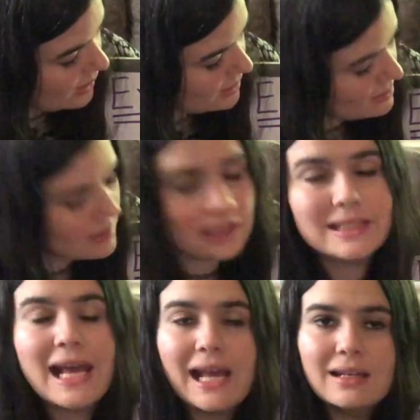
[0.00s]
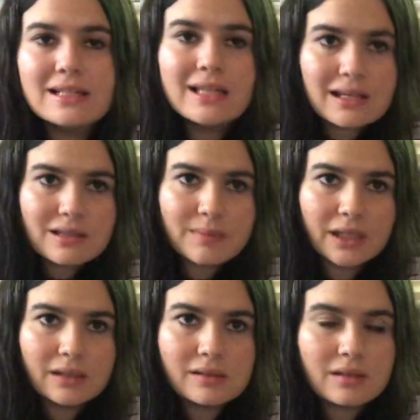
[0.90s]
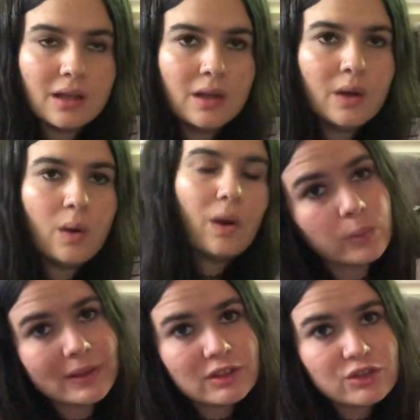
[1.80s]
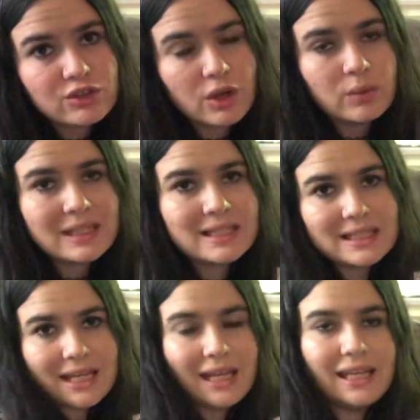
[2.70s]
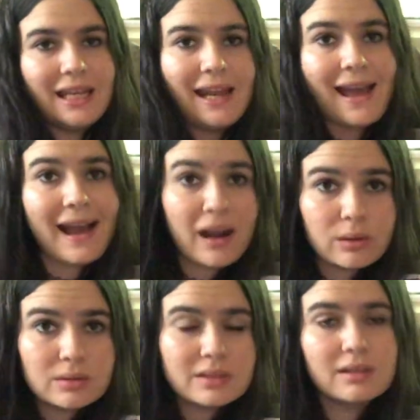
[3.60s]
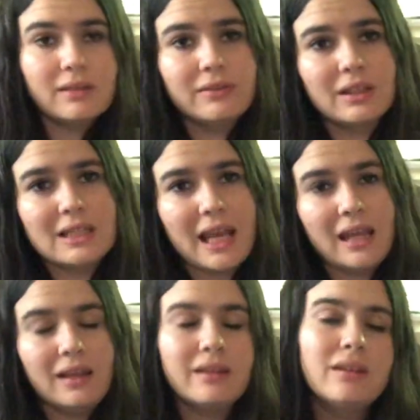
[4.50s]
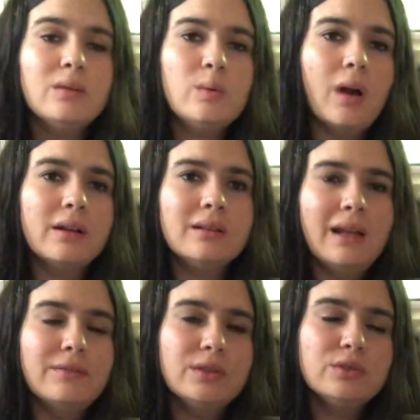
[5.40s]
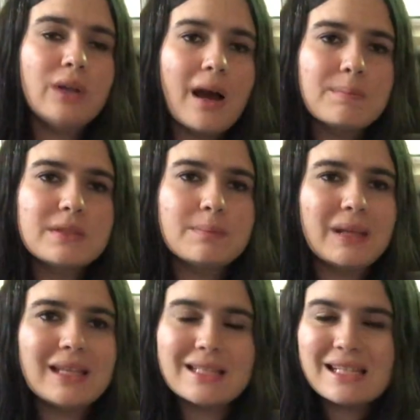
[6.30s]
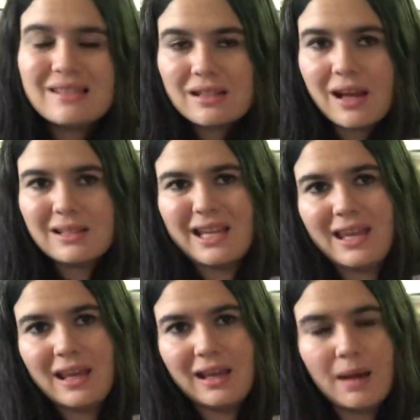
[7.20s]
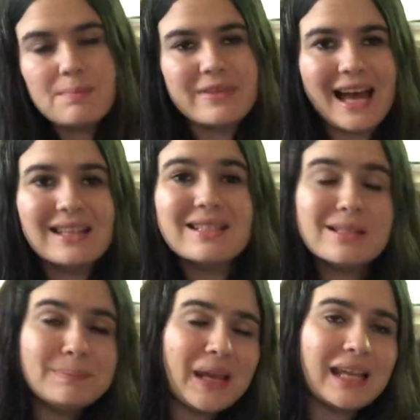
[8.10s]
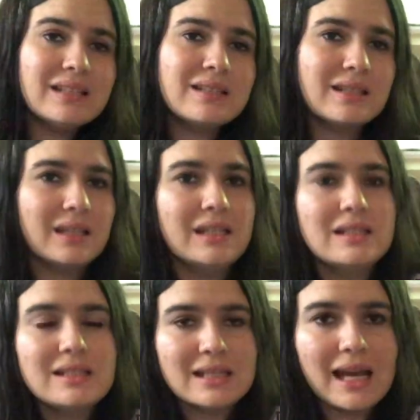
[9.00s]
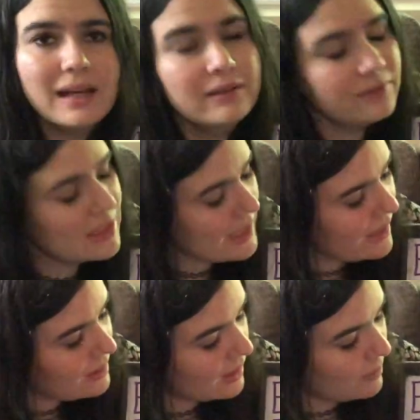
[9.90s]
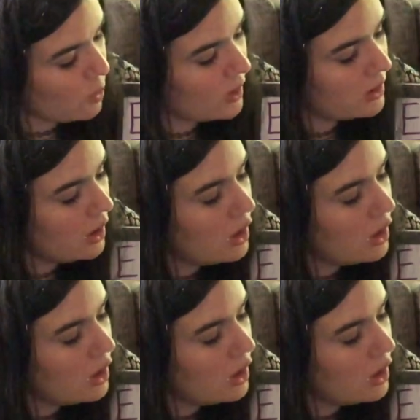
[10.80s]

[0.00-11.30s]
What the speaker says: is 10 centimeters. When the stone is taken out of the tank, then the water level drops because it's not taking up that space inside of the tank anymore.